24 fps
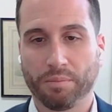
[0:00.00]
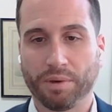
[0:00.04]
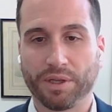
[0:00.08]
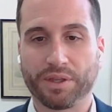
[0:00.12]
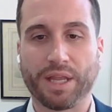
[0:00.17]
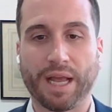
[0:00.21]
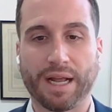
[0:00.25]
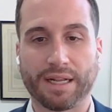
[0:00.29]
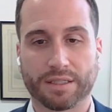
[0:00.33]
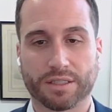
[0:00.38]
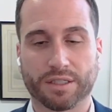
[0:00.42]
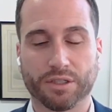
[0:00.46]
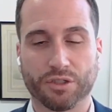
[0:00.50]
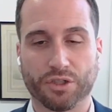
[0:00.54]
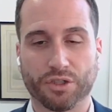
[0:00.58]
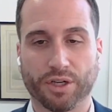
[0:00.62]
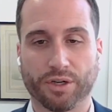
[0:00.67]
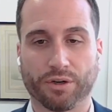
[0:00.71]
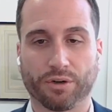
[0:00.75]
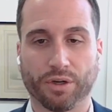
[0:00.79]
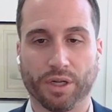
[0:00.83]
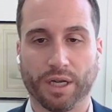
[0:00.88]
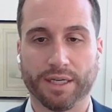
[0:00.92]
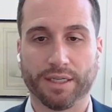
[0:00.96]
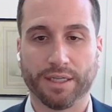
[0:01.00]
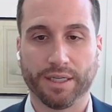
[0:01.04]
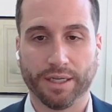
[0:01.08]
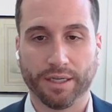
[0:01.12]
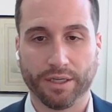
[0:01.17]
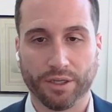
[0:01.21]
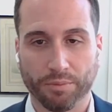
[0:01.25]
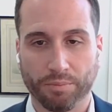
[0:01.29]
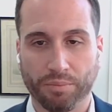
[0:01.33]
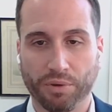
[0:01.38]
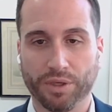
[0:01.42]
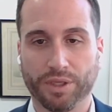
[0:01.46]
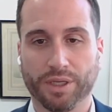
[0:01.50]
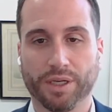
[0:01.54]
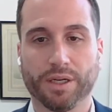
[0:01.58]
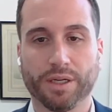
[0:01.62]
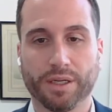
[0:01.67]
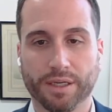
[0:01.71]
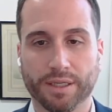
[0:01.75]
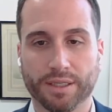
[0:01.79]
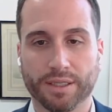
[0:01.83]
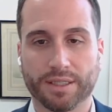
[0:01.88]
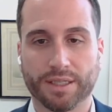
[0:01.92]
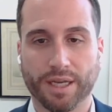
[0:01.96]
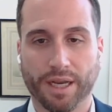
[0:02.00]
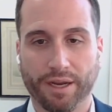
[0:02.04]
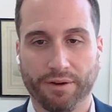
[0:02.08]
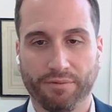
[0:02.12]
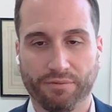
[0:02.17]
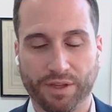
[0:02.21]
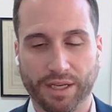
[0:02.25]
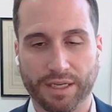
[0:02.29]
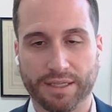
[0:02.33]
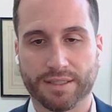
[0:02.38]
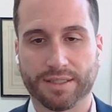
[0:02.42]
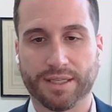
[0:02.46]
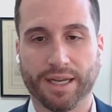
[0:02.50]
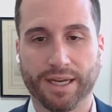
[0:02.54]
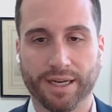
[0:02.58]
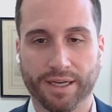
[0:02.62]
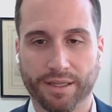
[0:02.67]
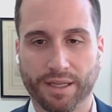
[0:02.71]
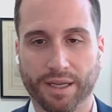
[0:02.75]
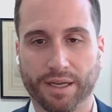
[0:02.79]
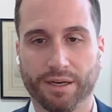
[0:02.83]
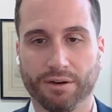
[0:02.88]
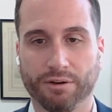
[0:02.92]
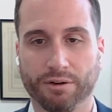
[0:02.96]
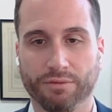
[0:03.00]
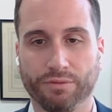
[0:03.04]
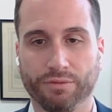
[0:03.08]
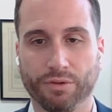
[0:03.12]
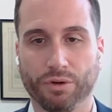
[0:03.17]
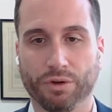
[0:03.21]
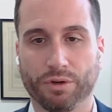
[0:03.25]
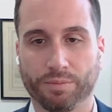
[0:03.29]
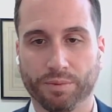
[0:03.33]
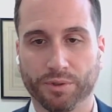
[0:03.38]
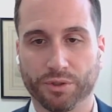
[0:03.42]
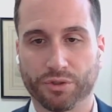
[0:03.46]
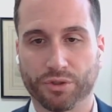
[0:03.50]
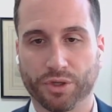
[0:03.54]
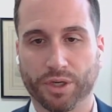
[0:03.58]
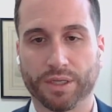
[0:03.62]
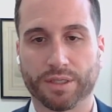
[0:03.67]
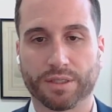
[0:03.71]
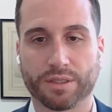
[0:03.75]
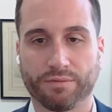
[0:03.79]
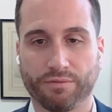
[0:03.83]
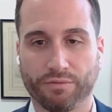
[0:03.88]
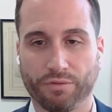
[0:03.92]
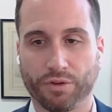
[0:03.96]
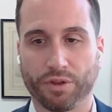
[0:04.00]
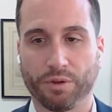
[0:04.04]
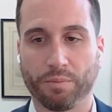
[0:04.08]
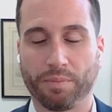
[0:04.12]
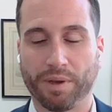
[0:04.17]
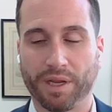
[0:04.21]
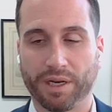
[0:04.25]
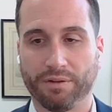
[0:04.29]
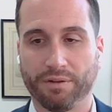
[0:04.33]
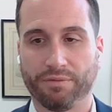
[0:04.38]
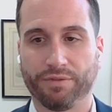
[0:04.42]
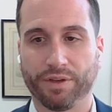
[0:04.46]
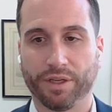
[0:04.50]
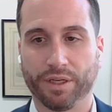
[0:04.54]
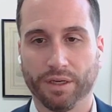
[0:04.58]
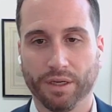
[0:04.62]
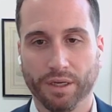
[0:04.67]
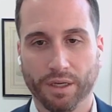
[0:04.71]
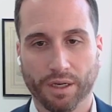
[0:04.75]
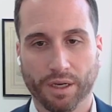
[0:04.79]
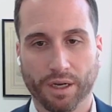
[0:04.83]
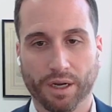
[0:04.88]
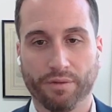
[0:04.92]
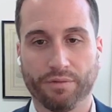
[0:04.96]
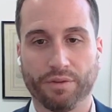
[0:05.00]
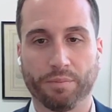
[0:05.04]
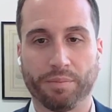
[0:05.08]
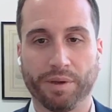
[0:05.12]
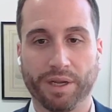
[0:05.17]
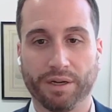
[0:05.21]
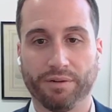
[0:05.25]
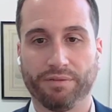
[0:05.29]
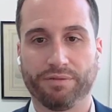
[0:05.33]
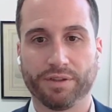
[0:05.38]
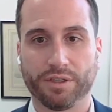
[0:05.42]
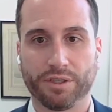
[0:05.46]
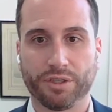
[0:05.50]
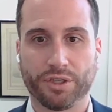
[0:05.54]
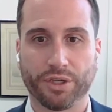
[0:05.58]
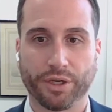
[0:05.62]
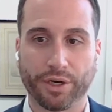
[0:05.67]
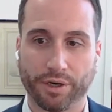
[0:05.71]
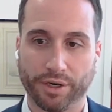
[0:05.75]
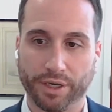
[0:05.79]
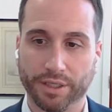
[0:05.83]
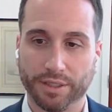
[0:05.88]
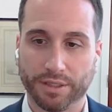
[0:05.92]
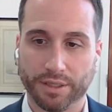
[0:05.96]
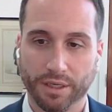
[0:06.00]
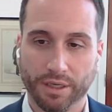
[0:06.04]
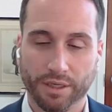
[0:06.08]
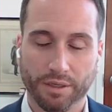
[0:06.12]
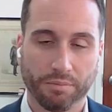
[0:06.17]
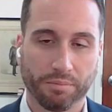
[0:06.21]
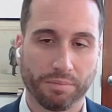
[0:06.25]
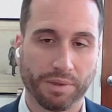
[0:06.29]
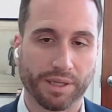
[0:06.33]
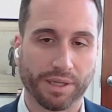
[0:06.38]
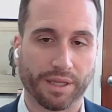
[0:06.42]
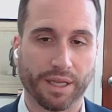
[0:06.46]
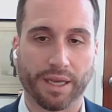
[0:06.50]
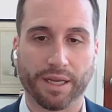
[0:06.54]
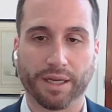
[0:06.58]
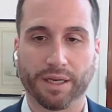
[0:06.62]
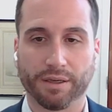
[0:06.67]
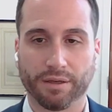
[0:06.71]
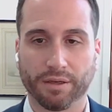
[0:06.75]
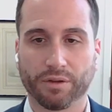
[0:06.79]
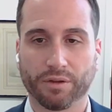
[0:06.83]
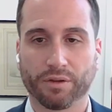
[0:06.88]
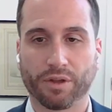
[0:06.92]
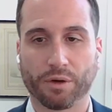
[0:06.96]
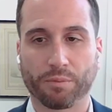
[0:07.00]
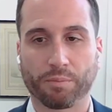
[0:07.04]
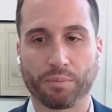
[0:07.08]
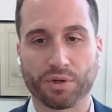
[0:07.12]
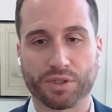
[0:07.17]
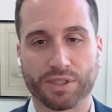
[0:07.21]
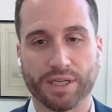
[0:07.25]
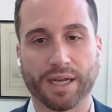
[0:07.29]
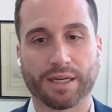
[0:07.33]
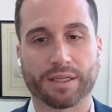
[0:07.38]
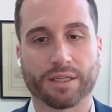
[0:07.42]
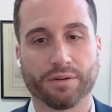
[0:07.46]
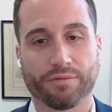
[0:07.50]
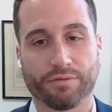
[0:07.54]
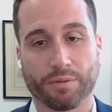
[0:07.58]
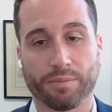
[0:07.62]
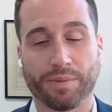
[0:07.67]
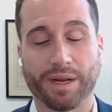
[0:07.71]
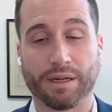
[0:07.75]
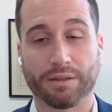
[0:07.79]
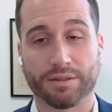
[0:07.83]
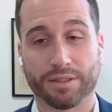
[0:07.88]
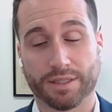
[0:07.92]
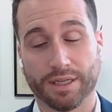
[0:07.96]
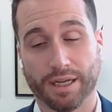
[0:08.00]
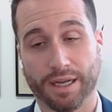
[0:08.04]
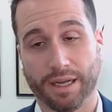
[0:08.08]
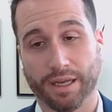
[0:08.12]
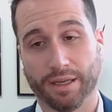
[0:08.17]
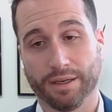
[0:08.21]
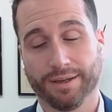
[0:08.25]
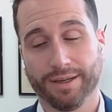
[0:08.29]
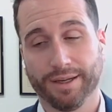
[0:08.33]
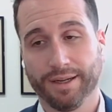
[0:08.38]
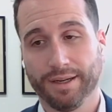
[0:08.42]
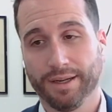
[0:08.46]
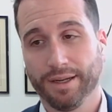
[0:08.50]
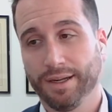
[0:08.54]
But that's the general idea. You're putting it in a safe. They stay in that irrevocable trust for the benefit of the beneficiaries, but they're protected from outside.